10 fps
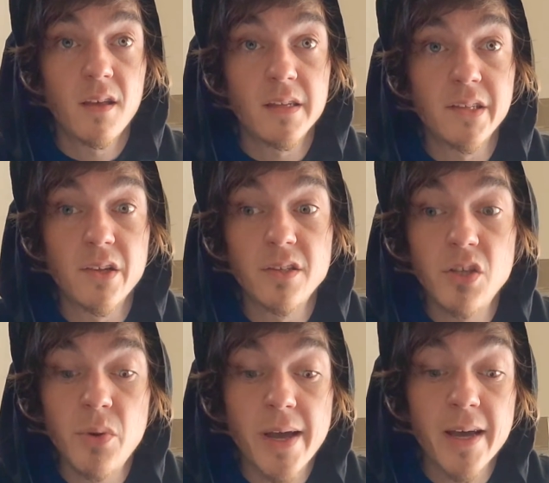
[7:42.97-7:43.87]
As long as
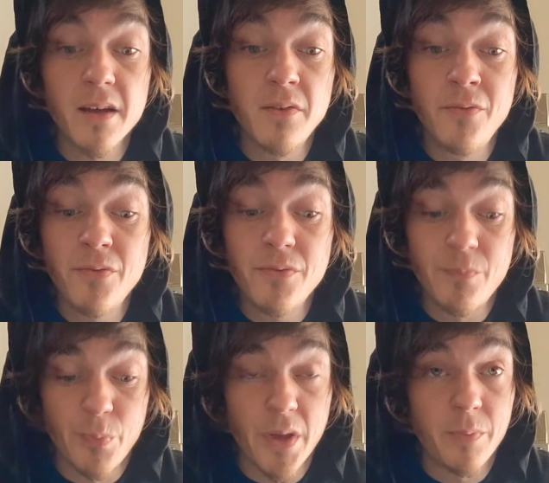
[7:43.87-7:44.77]
you have
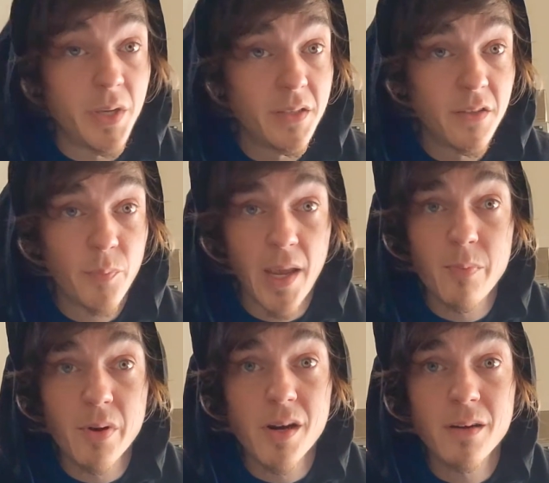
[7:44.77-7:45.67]
a piece of
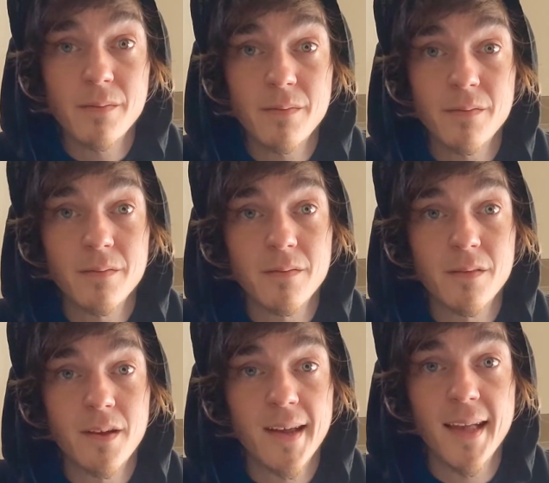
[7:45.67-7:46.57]
paper
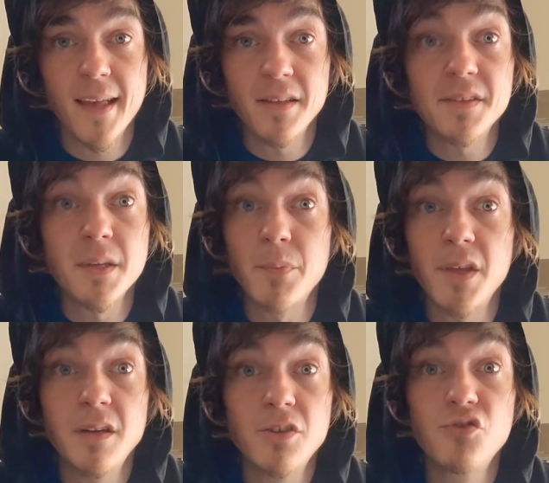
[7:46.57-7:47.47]
and
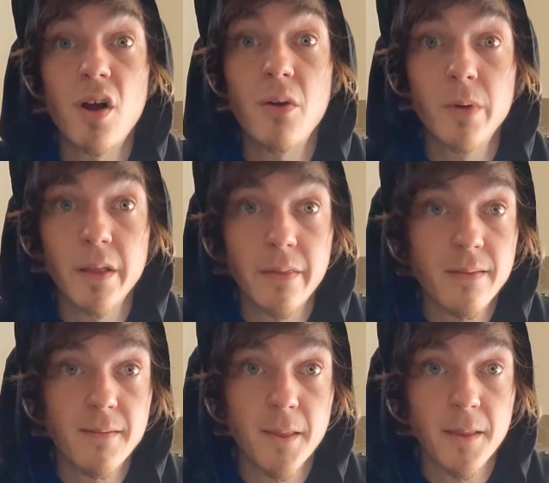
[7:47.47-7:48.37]
something to draw with.
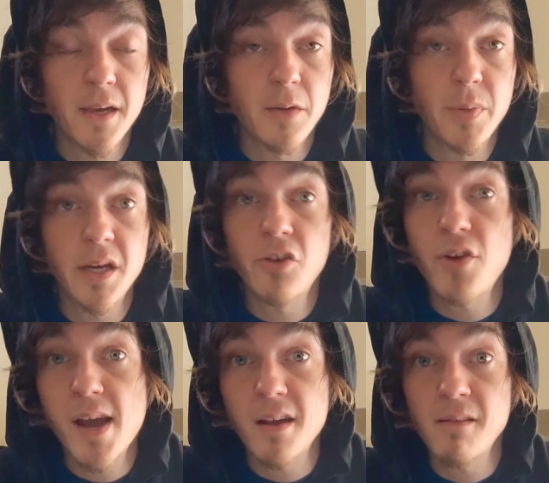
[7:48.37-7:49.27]
It could be a
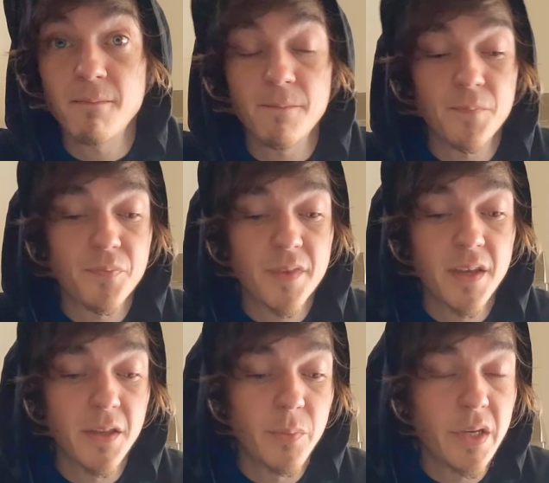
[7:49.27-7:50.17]
crayon, it
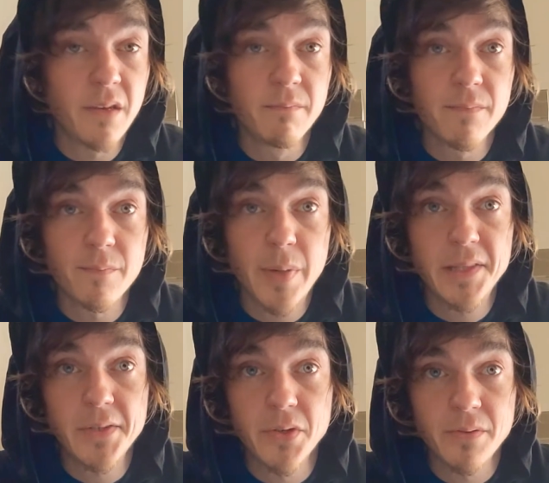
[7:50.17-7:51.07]
could be
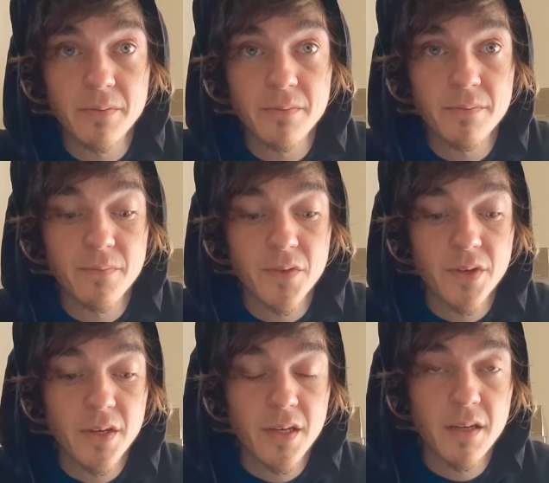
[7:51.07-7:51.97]
pencil,
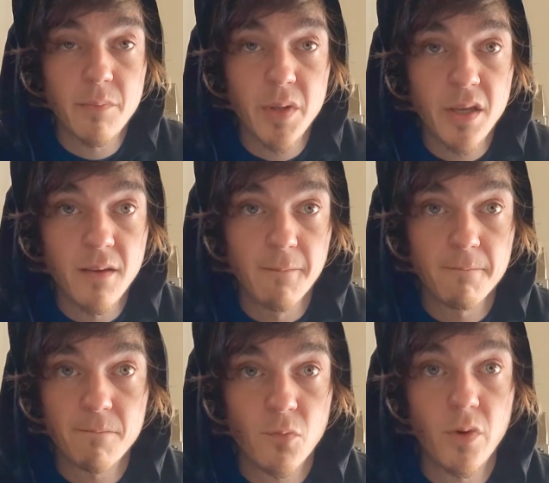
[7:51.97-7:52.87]
it could be
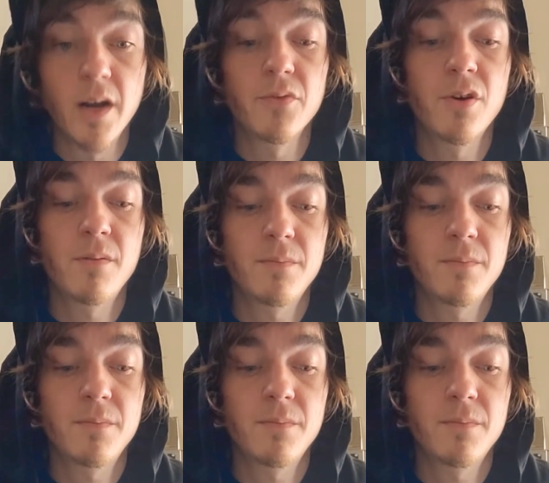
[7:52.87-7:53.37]
whatever.